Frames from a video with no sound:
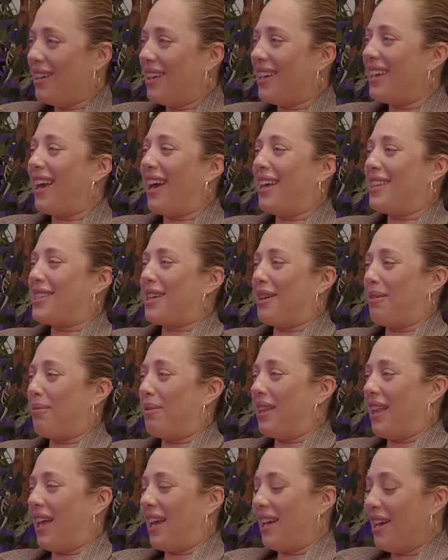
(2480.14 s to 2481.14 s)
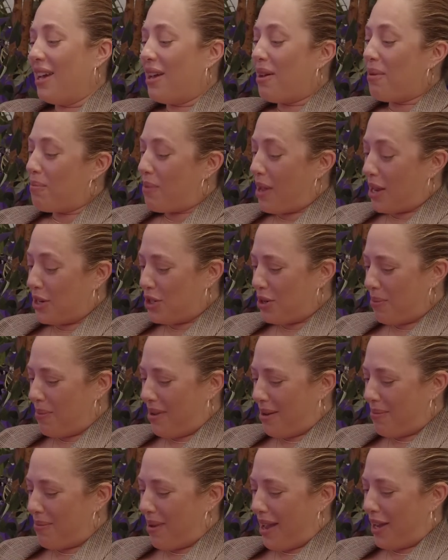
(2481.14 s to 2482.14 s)
Yeah, it's going to be like
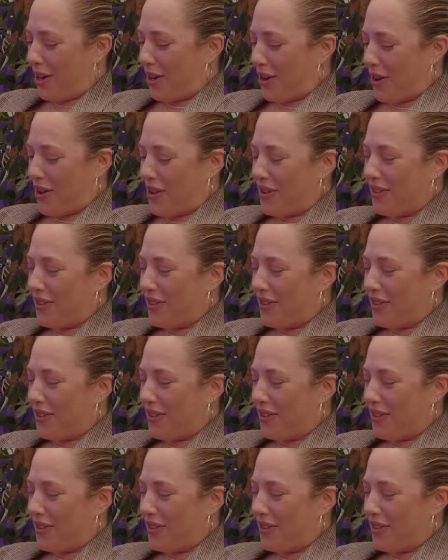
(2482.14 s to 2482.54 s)
Benjamin Michael.